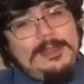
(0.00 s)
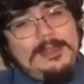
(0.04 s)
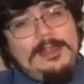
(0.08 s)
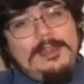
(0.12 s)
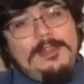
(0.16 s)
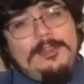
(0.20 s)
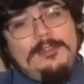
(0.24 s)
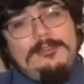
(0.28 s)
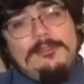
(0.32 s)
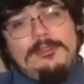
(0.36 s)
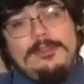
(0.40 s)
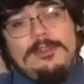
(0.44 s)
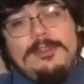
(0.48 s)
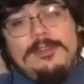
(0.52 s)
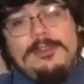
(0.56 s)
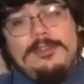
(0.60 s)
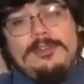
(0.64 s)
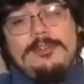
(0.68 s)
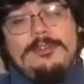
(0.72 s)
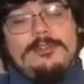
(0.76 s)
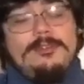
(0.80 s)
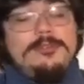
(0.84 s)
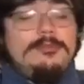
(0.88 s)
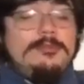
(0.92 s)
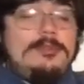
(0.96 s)
what a
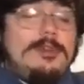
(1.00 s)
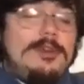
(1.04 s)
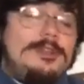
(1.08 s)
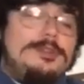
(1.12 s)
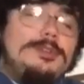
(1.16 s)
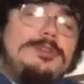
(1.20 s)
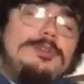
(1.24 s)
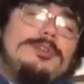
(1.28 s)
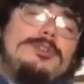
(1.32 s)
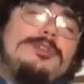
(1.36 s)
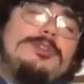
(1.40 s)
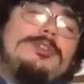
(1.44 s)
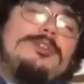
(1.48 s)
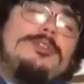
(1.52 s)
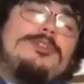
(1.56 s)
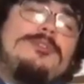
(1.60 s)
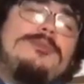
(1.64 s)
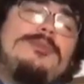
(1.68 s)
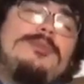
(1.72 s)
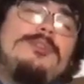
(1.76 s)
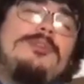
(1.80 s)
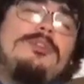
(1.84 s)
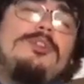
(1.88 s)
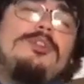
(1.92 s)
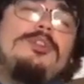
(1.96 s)

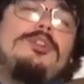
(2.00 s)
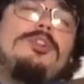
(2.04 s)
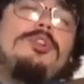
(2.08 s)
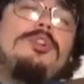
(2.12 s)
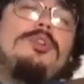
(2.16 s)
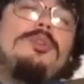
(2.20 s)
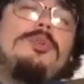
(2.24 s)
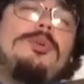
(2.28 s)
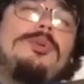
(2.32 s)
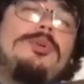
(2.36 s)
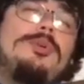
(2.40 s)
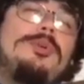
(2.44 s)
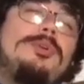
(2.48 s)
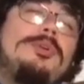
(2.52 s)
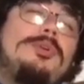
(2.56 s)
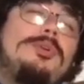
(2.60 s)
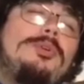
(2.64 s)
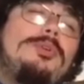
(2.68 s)
wonderful world.